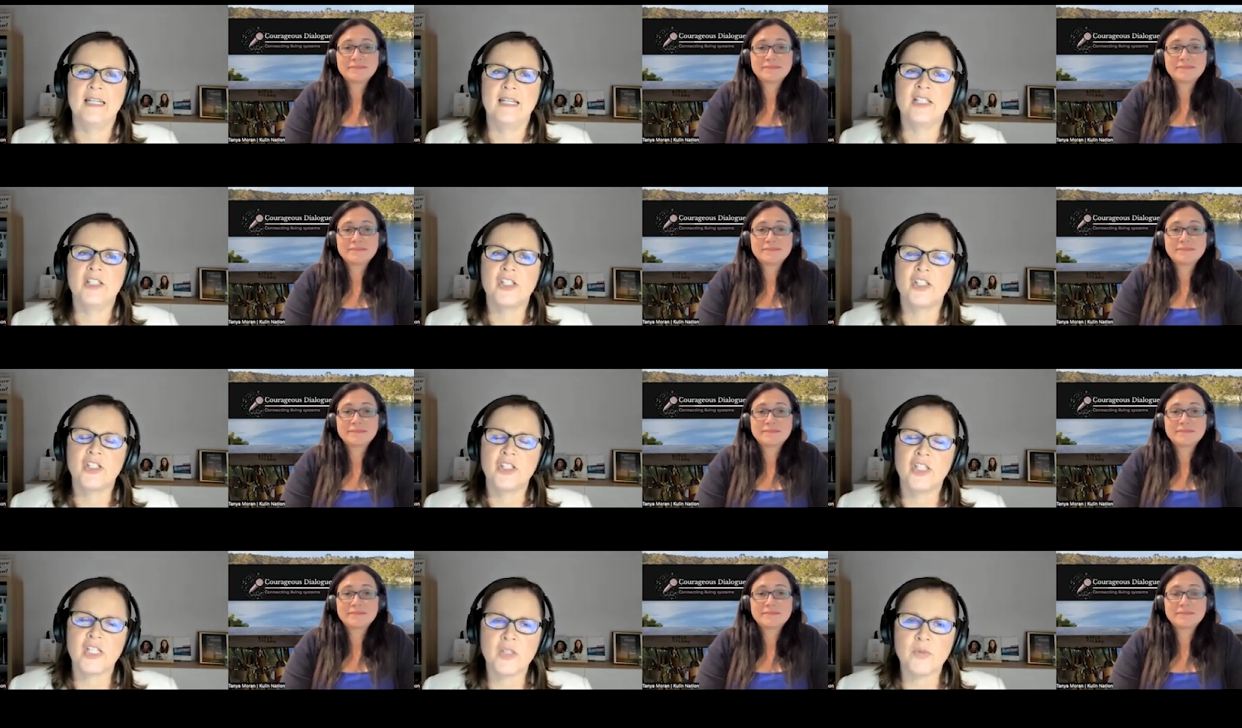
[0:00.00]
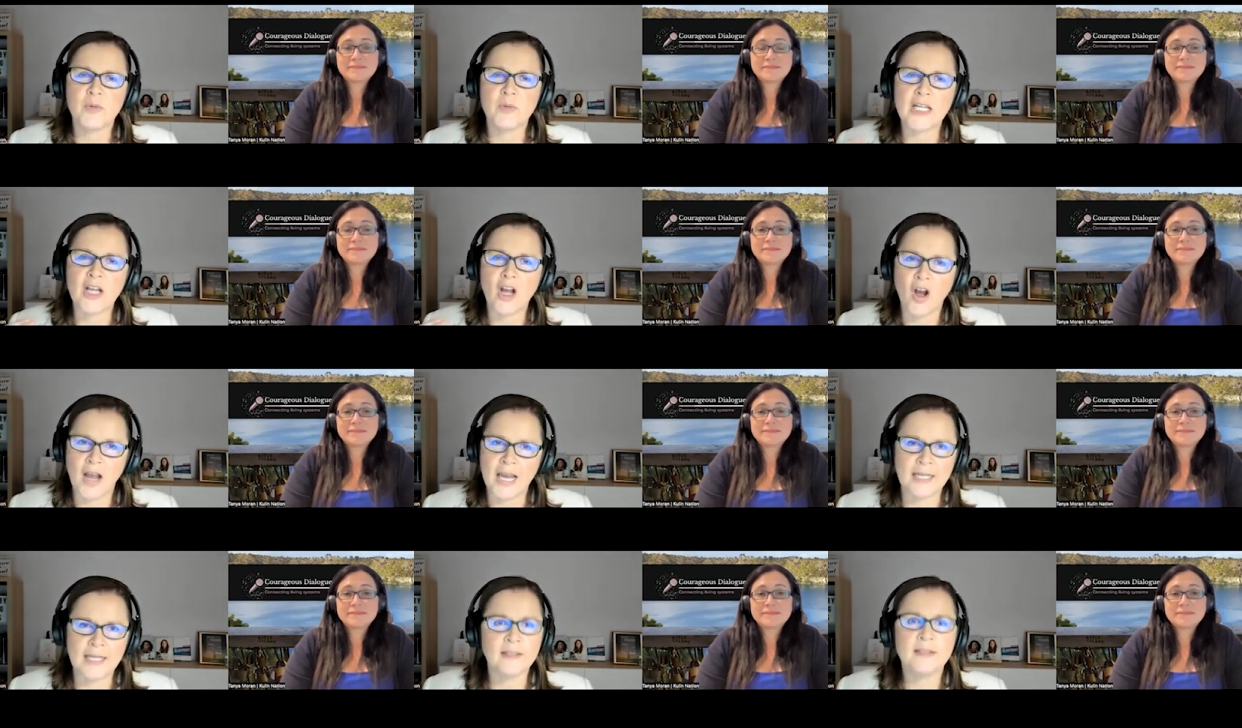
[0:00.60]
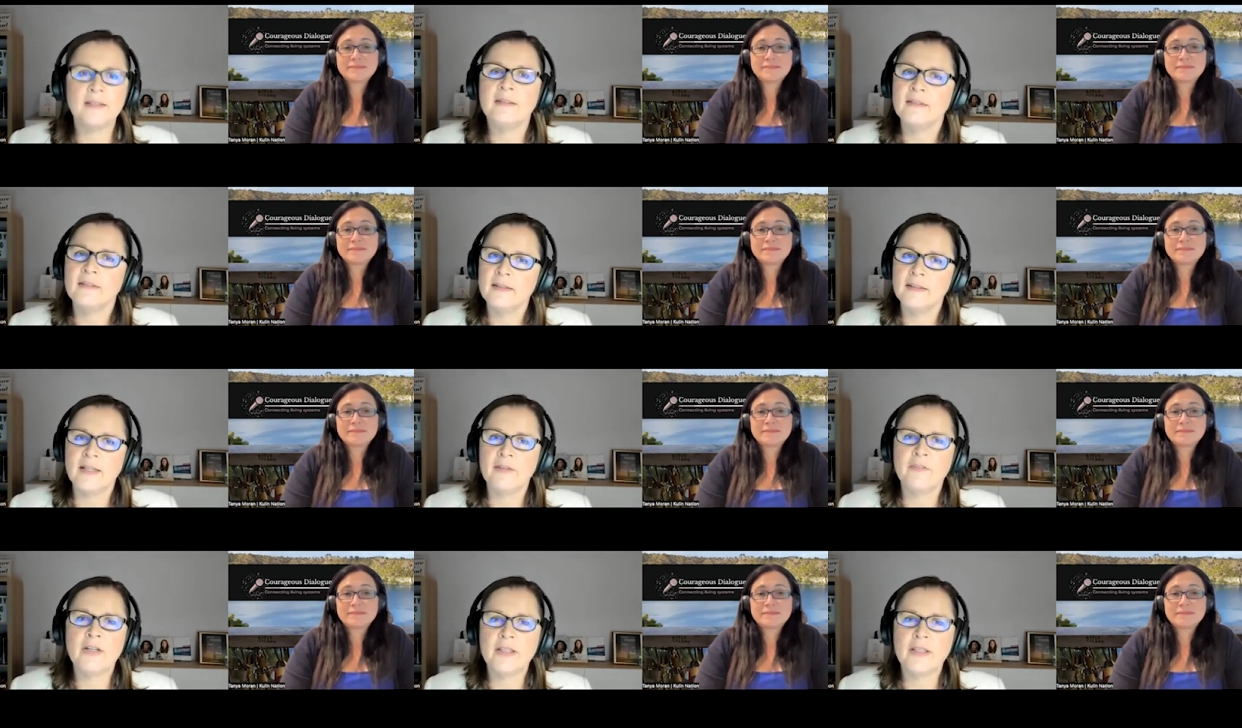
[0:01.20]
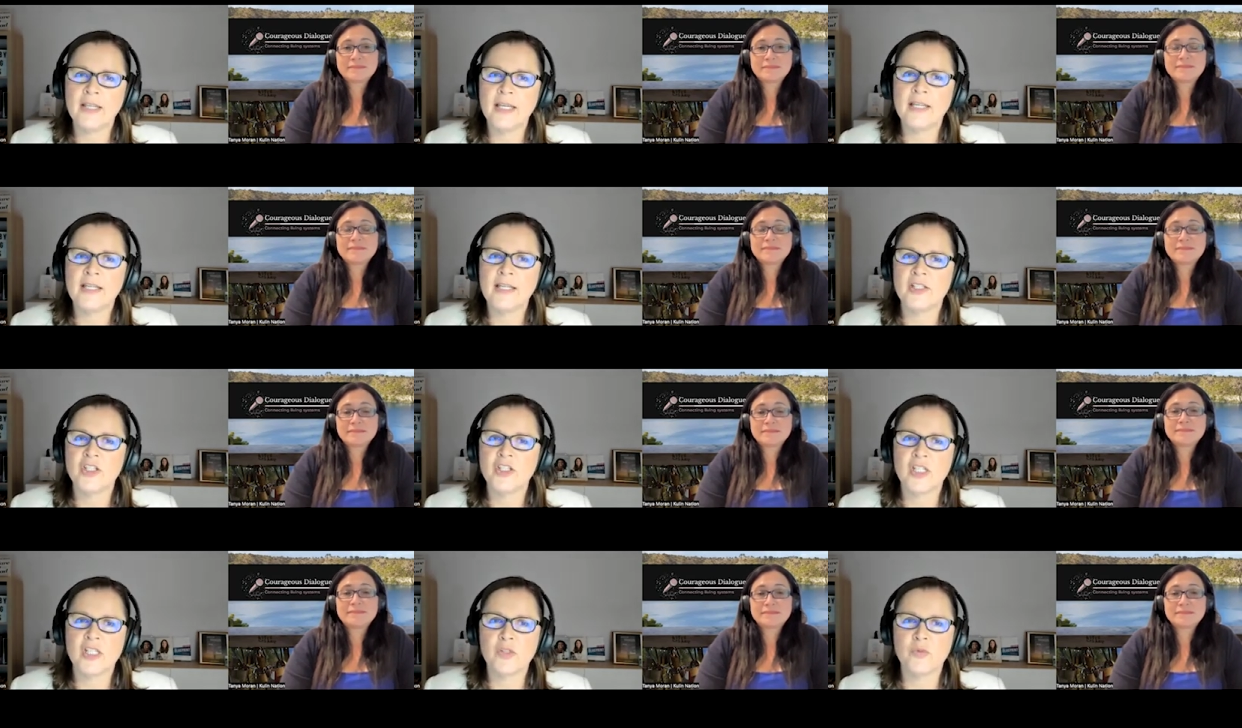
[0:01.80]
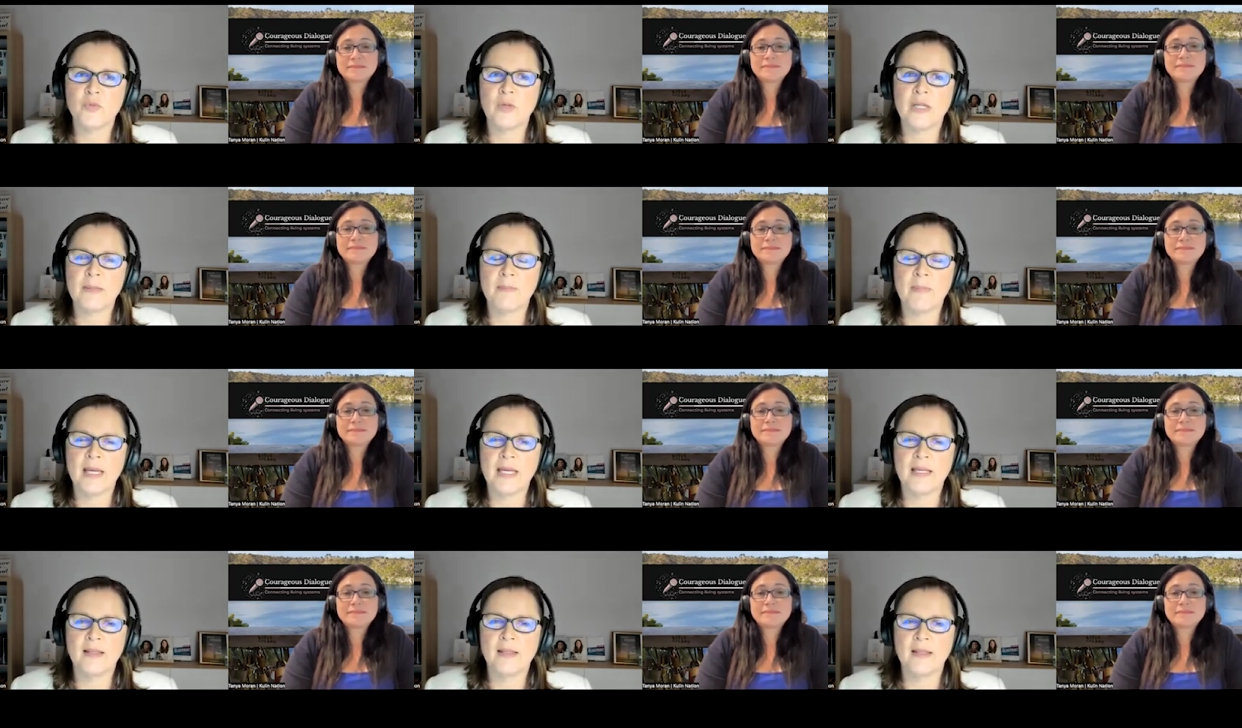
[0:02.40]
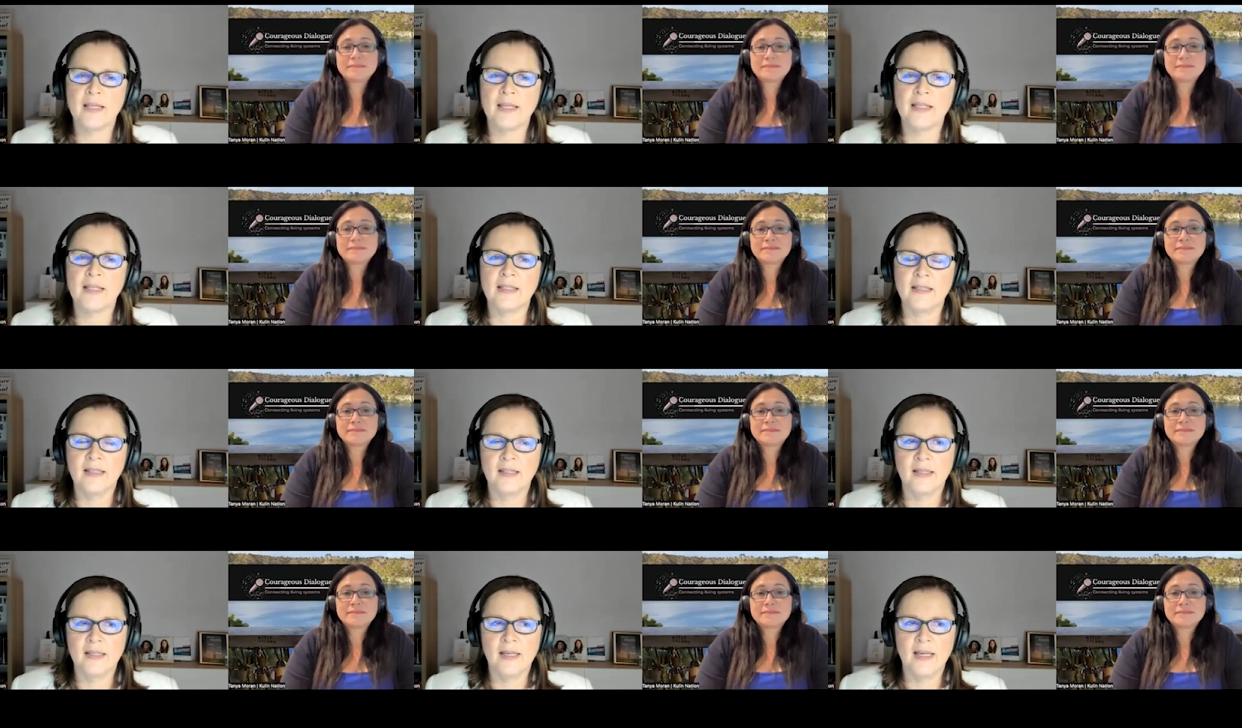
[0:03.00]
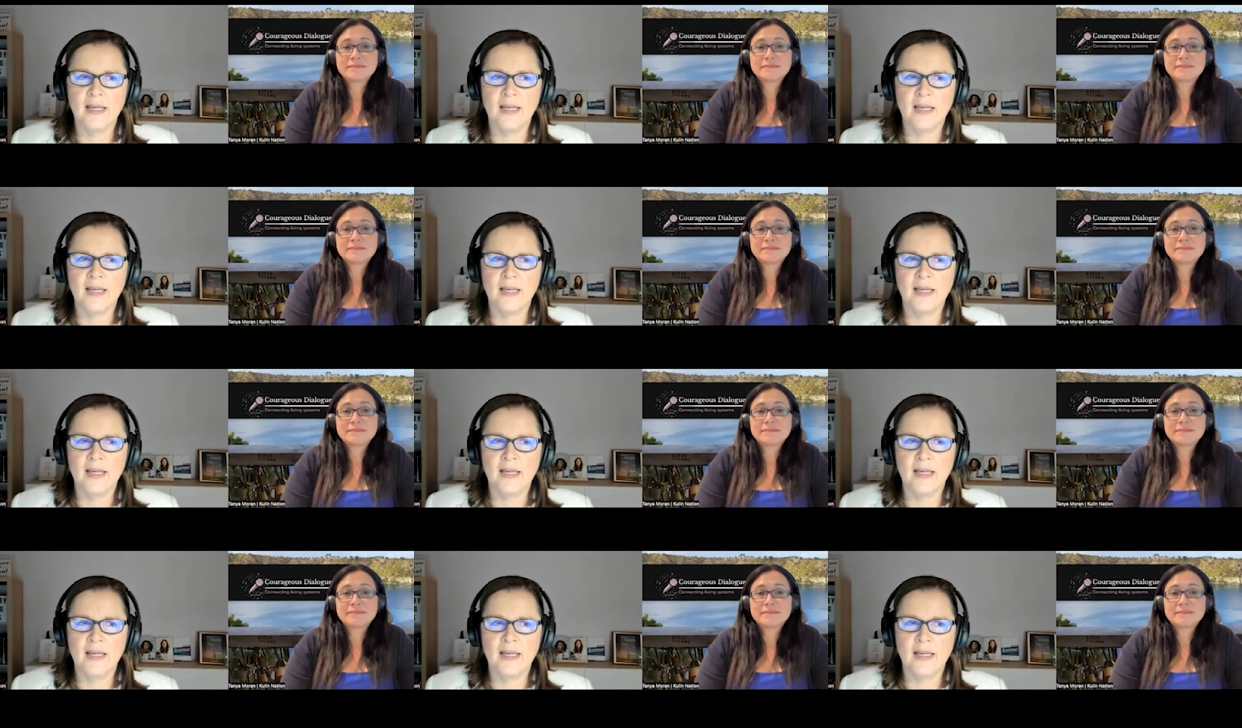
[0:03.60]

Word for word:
Speaker 1: is it's just really heightened everything it's just really made thing